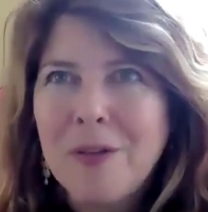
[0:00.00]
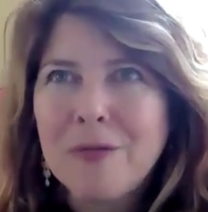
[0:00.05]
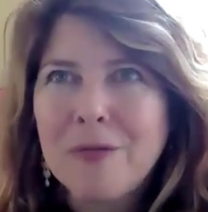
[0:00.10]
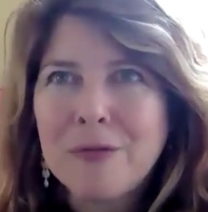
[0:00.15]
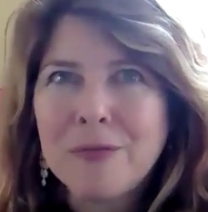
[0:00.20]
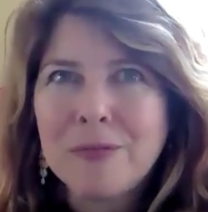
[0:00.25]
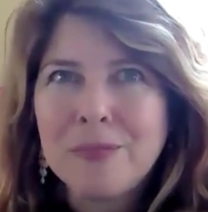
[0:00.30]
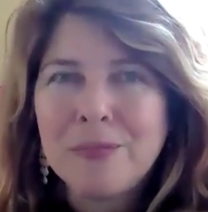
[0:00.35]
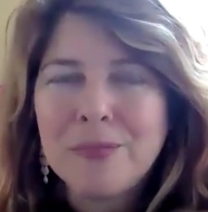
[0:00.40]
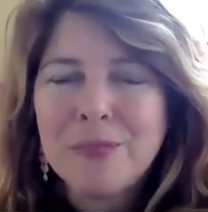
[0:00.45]

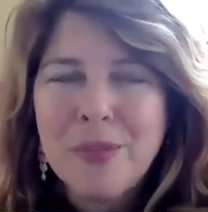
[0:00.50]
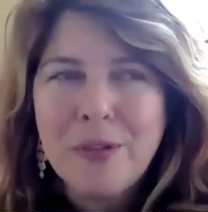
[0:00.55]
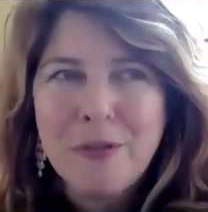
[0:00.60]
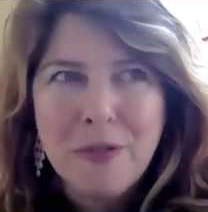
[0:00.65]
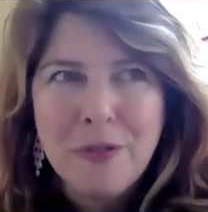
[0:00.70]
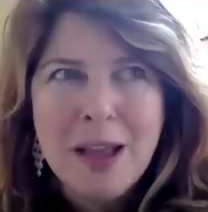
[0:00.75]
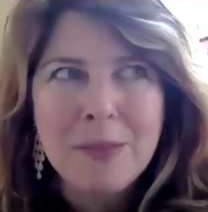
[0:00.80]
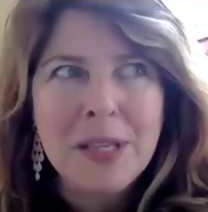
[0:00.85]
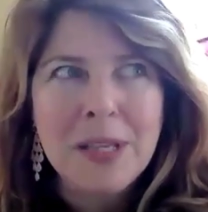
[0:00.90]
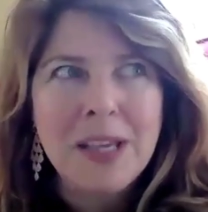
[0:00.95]
of
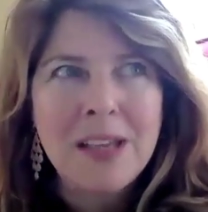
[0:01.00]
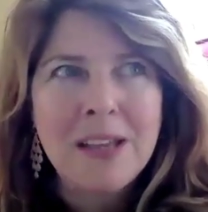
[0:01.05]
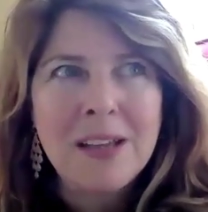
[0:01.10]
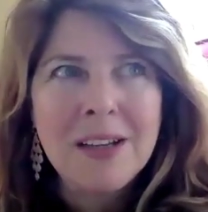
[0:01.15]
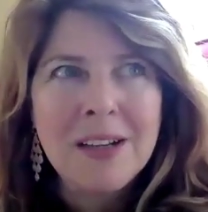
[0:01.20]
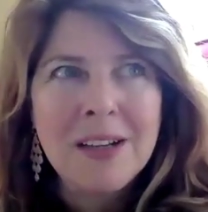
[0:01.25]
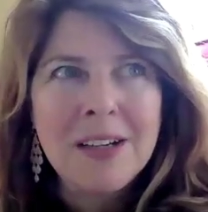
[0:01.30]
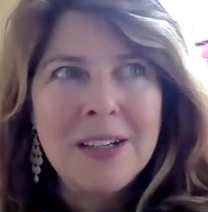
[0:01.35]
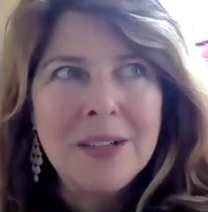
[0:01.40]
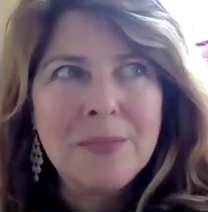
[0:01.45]
the
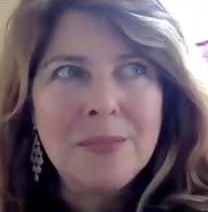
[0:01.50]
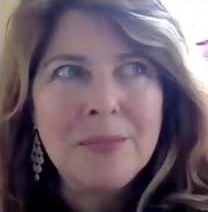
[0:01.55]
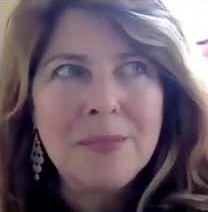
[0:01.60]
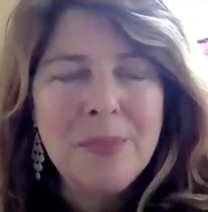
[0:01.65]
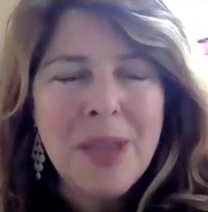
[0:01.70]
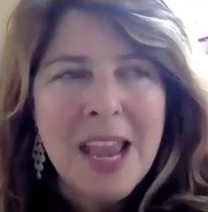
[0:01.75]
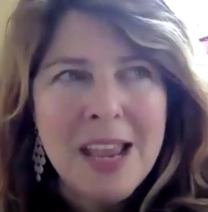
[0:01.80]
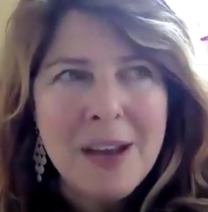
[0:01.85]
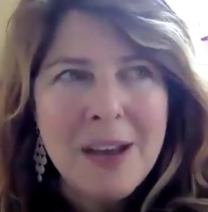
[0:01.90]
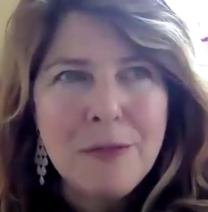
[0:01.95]
family
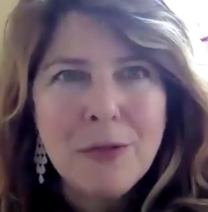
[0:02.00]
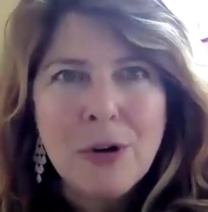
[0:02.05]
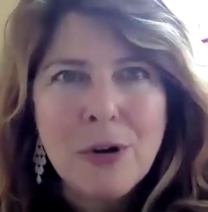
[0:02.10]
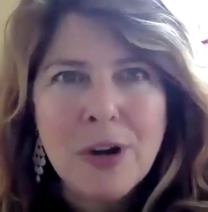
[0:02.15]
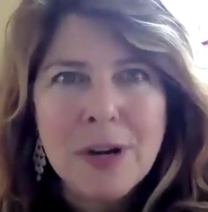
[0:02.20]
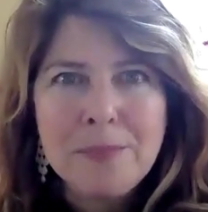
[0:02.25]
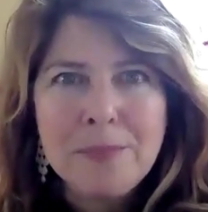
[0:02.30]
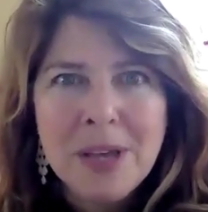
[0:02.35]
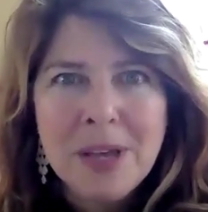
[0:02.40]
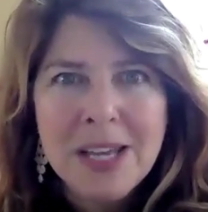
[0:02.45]
paid
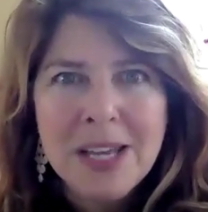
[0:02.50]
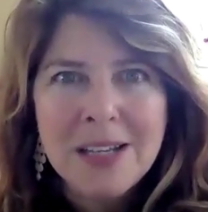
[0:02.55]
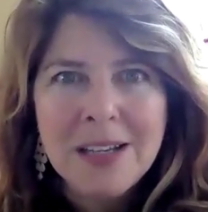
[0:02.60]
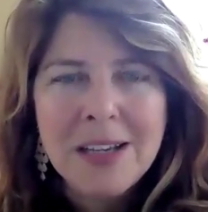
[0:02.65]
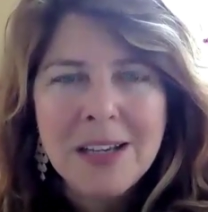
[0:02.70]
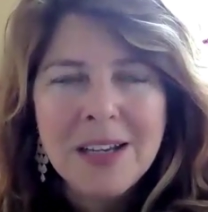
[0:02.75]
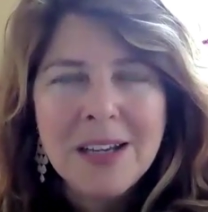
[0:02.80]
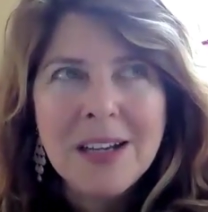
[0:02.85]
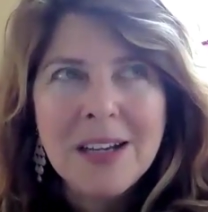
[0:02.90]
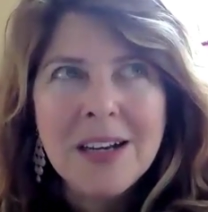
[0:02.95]
for it,
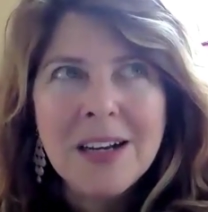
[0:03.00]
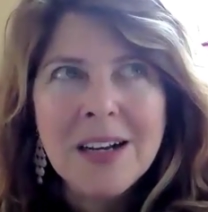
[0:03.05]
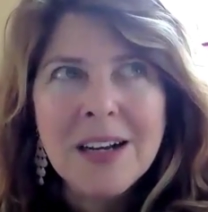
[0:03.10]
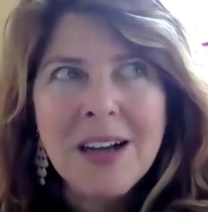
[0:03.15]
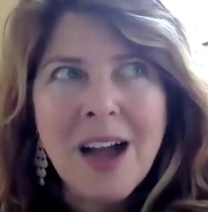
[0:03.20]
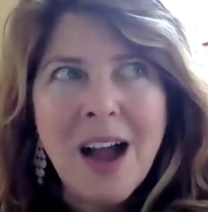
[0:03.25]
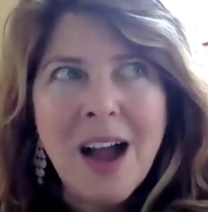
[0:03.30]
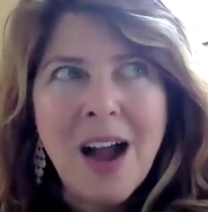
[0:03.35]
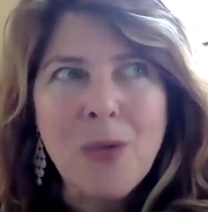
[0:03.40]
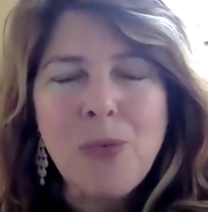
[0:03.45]
but
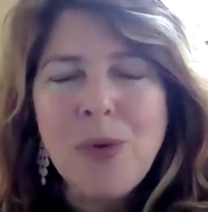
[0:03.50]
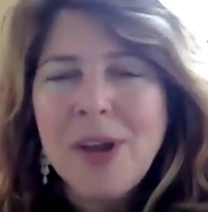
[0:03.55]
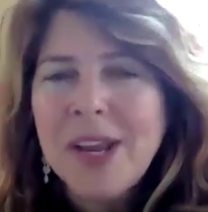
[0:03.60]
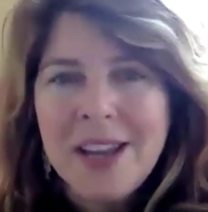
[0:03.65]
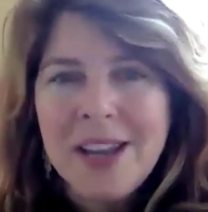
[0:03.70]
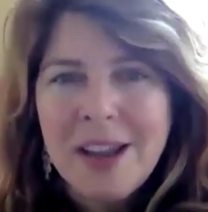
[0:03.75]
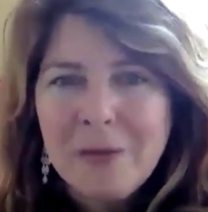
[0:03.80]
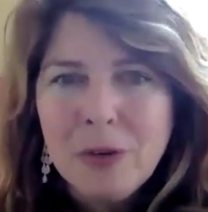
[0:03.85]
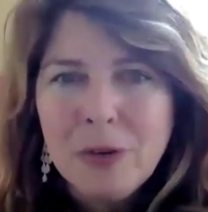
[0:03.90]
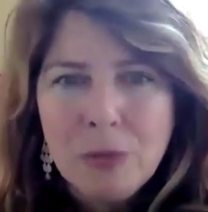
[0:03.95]

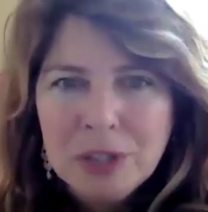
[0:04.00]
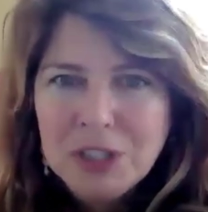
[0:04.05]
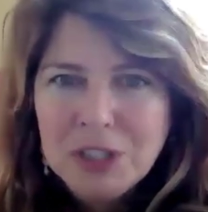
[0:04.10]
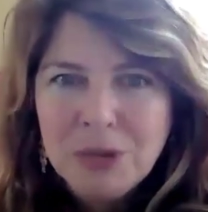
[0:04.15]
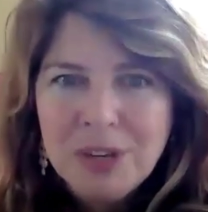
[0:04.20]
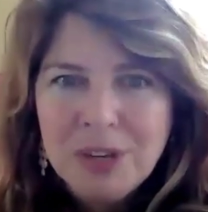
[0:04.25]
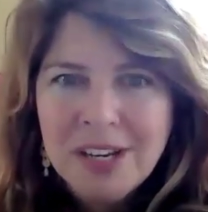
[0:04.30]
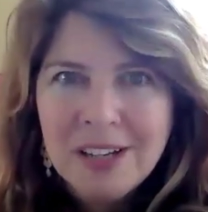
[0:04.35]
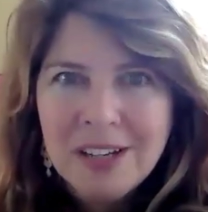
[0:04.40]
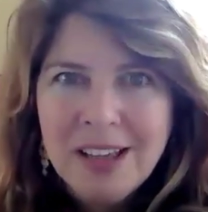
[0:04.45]
we never
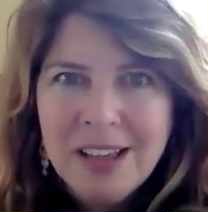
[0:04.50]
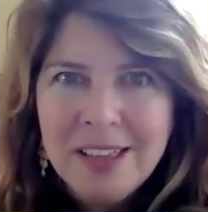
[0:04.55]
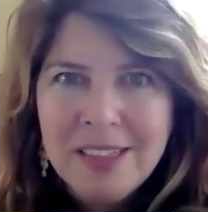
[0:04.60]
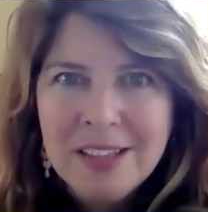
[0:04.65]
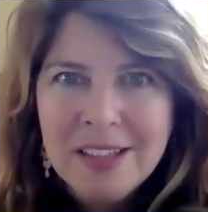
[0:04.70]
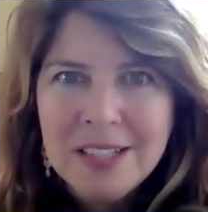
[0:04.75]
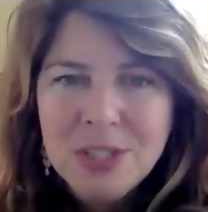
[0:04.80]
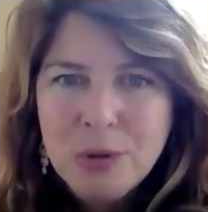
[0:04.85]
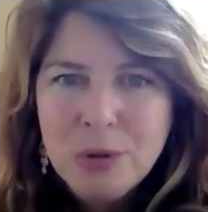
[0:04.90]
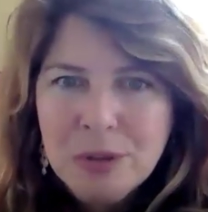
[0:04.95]
were treated
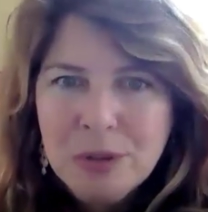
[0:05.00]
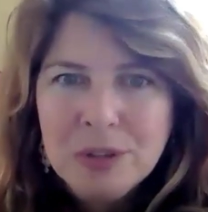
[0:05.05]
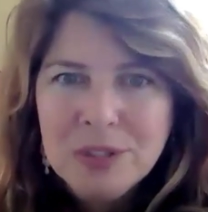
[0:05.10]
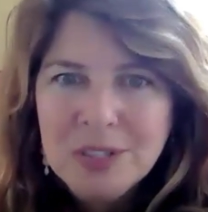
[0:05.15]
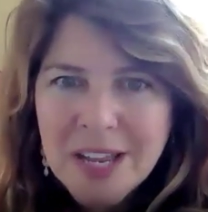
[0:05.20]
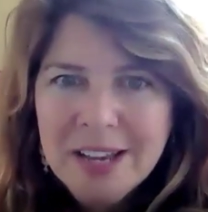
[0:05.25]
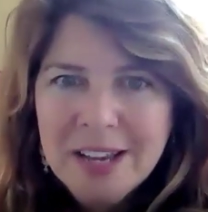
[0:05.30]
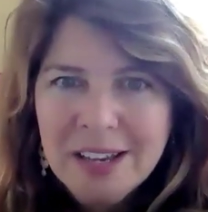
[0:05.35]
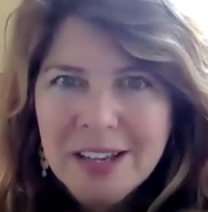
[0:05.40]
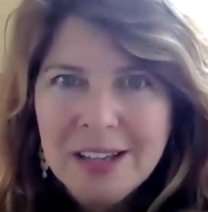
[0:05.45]
like this. So
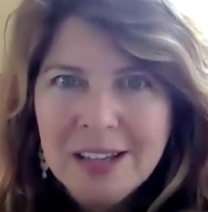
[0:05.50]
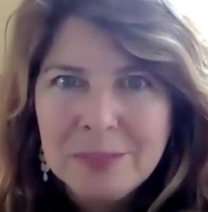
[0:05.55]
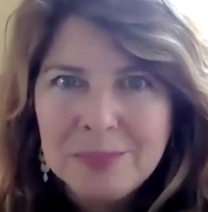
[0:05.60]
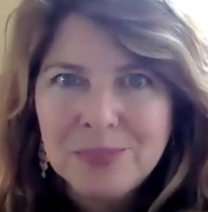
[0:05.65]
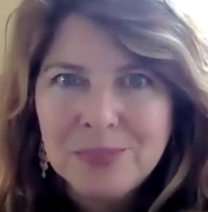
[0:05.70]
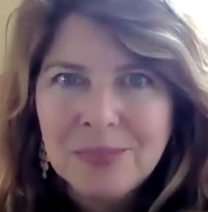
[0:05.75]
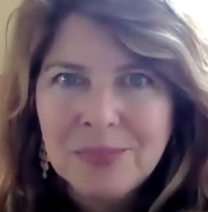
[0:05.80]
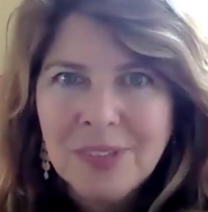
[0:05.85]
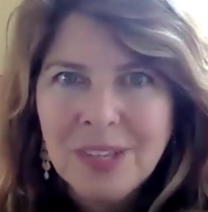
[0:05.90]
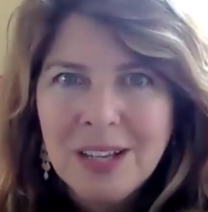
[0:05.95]
there's like a